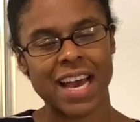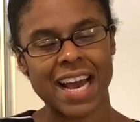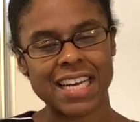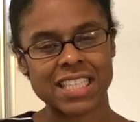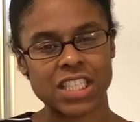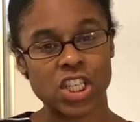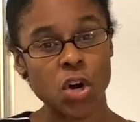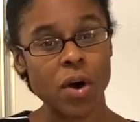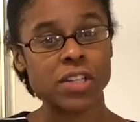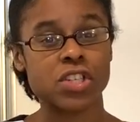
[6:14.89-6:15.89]
asked to
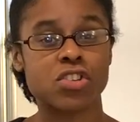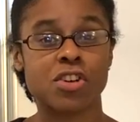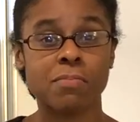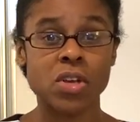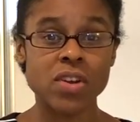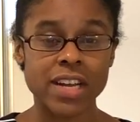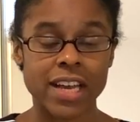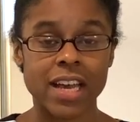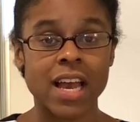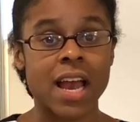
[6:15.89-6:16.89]
go onto the
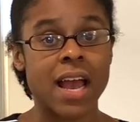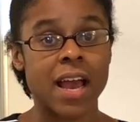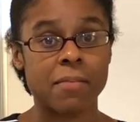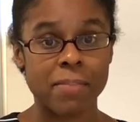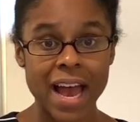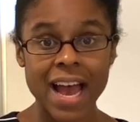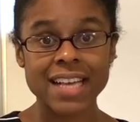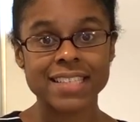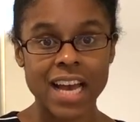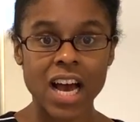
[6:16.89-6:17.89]
community and
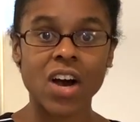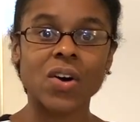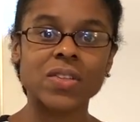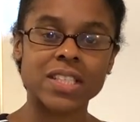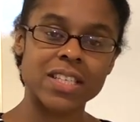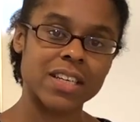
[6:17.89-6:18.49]
pass out,